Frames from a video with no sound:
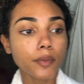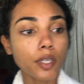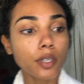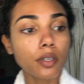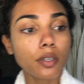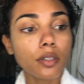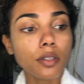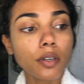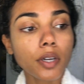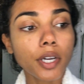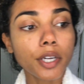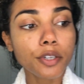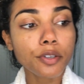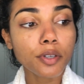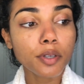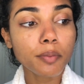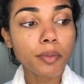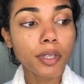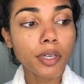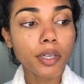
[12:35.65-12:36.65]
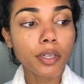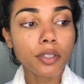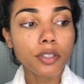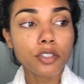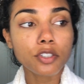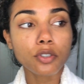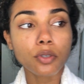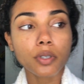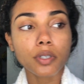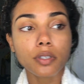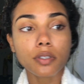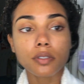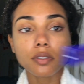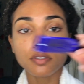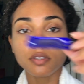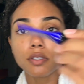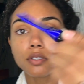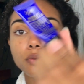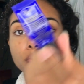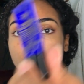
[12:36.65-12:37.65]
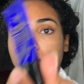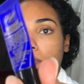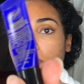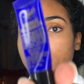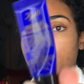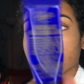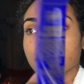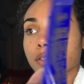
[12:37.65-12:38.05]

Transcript: Another eye cream that I enjoy is this one by